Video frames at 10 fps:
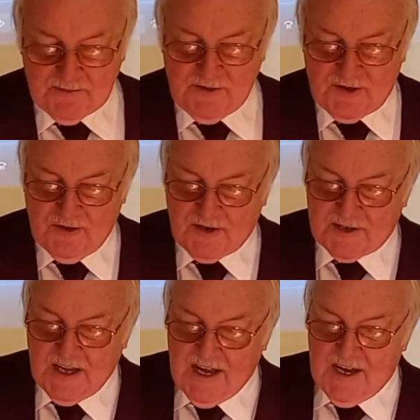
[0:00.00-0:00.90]
We still
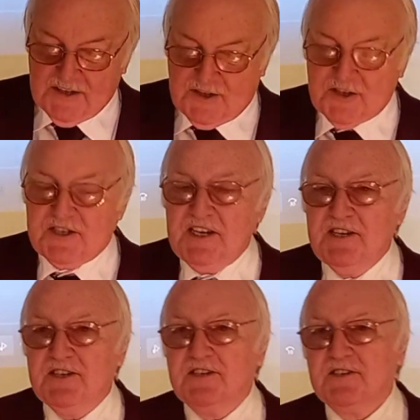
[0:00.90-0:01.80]
got
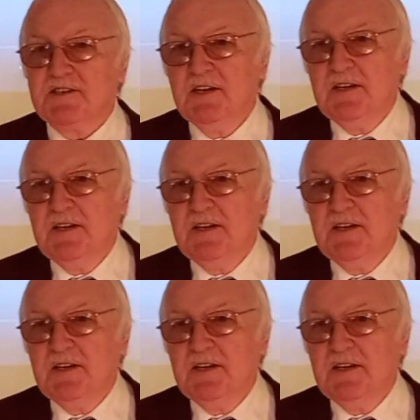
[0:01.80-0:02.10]
diseases